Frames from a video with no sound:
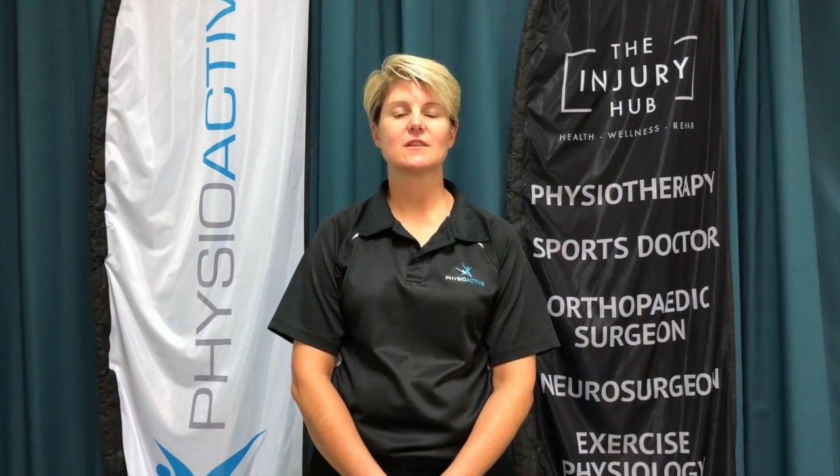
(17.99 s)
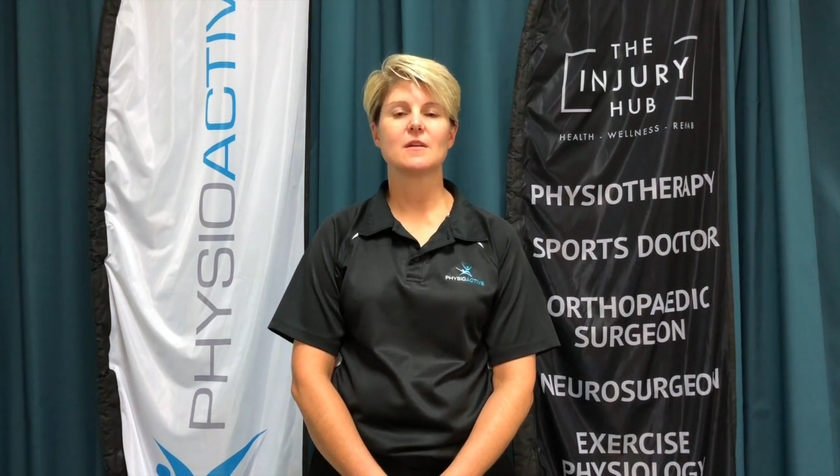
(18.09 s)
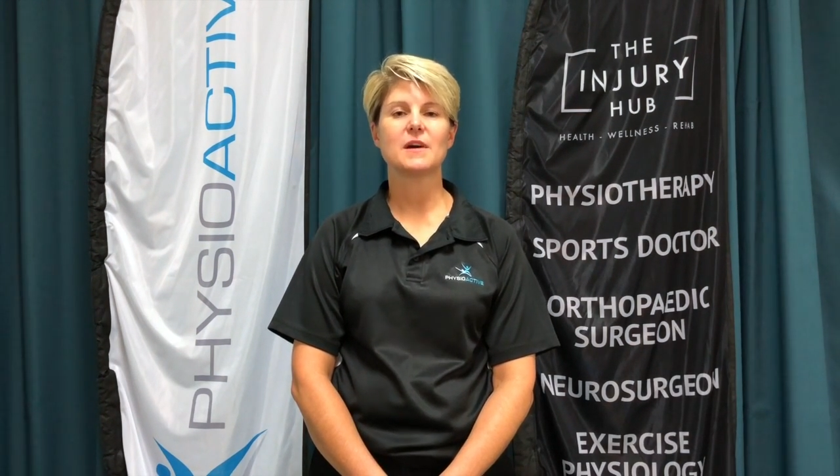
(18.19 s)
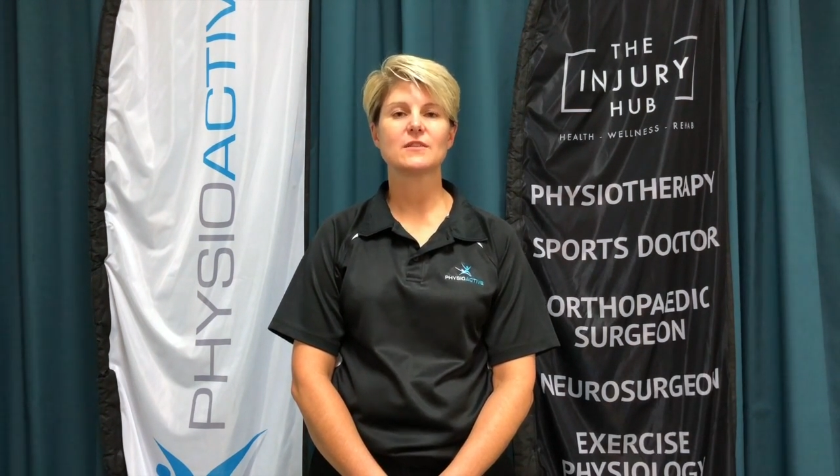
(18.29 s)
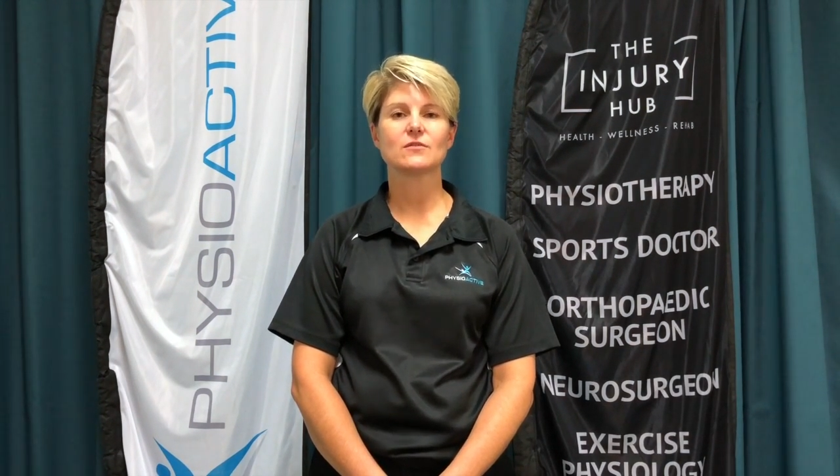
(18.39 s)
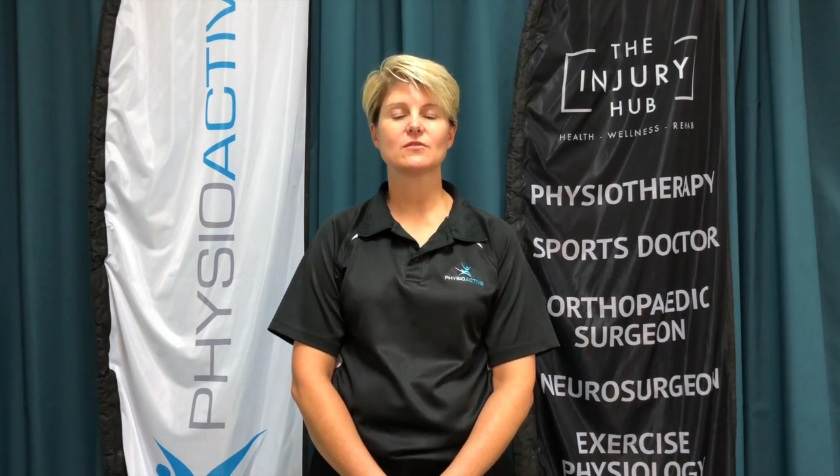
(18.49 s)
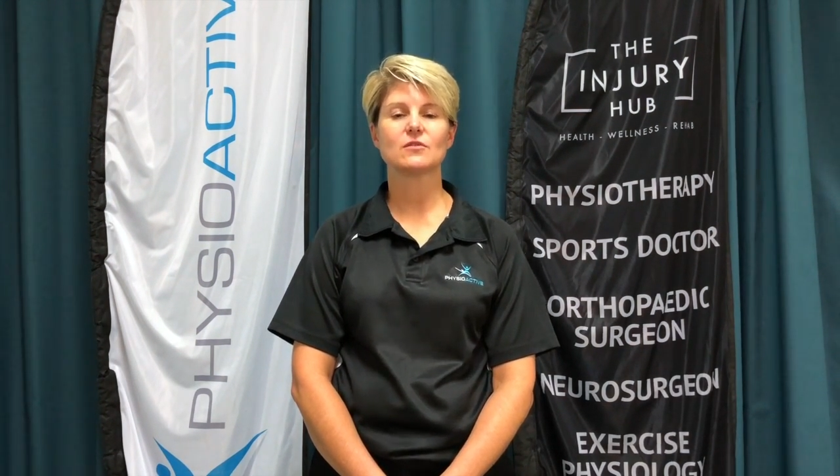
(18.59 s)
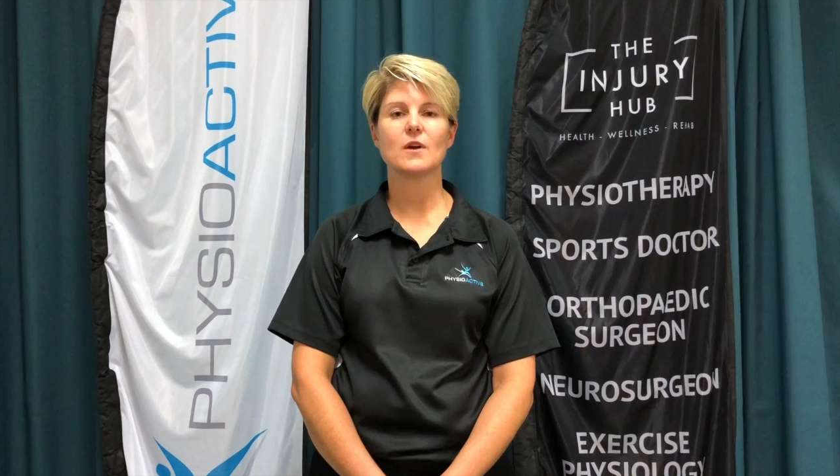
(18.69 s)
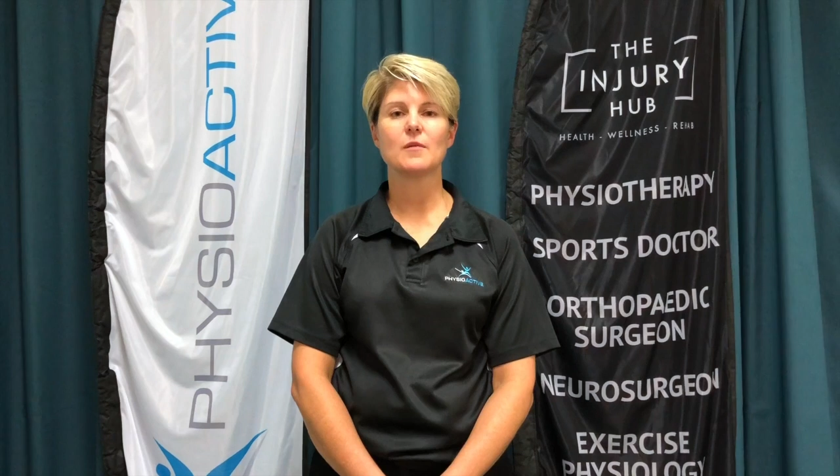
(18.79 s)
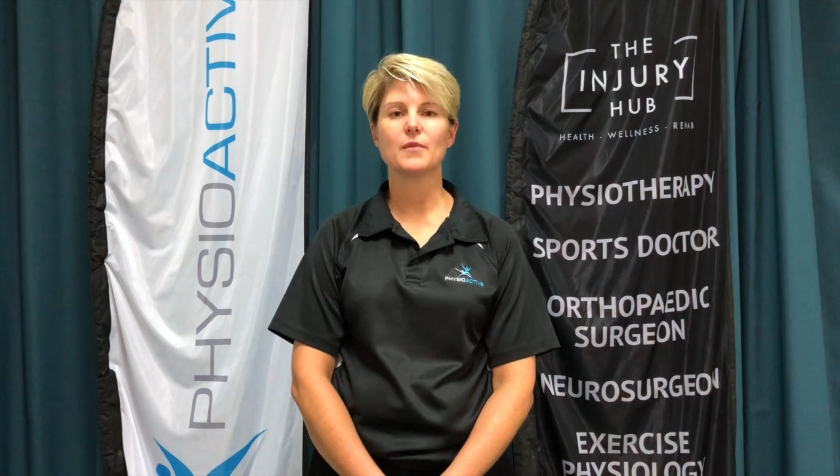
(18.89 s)
our muscles
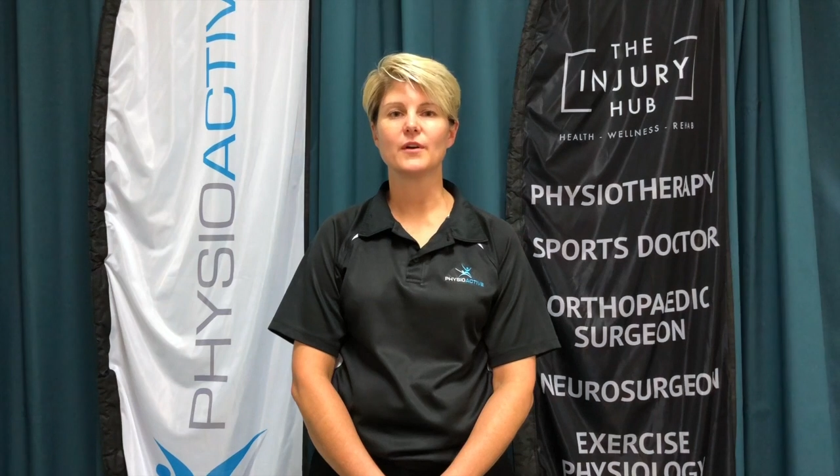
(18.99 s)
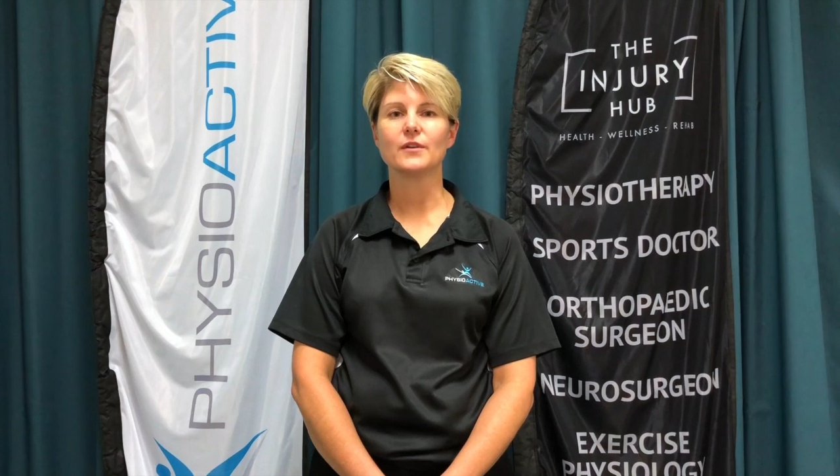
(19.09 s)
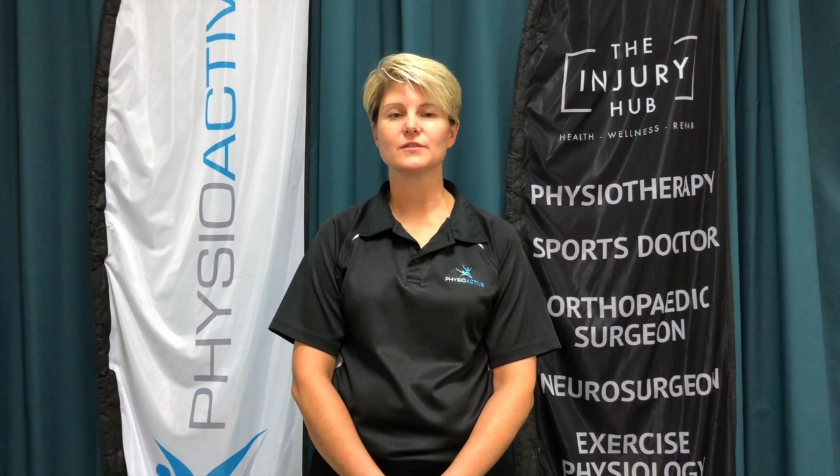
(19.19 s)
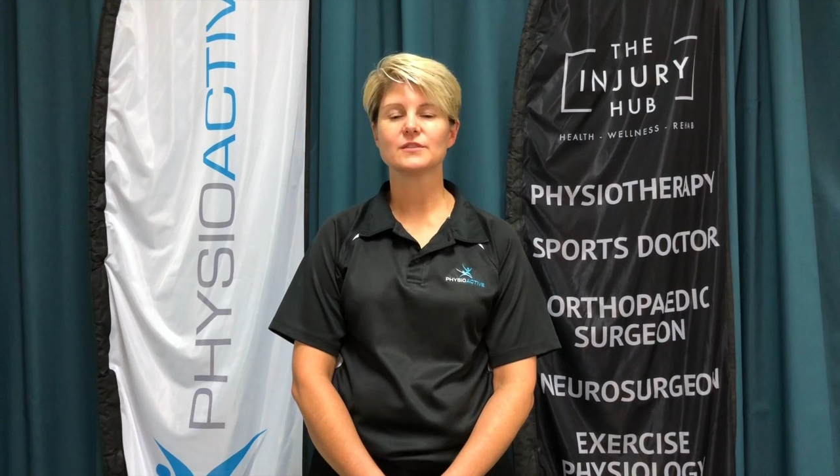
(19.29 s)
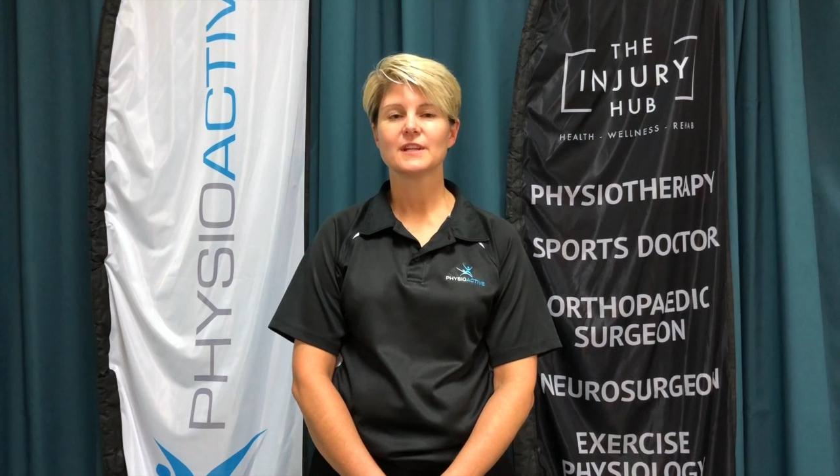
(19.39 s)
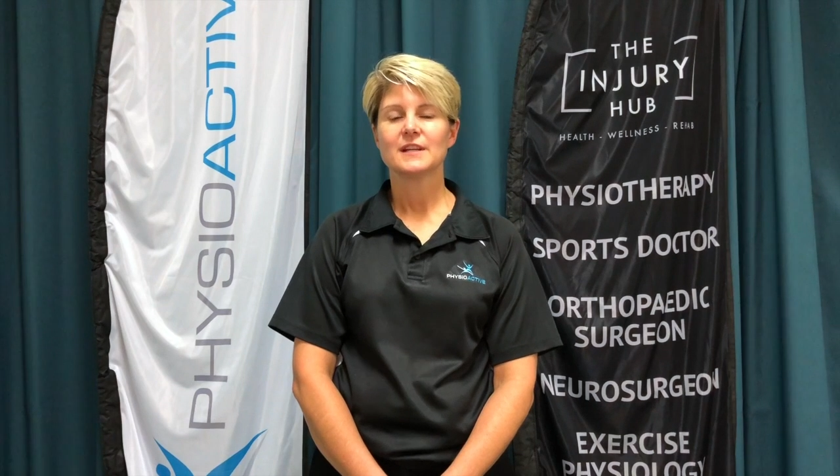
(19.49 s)
to our bones.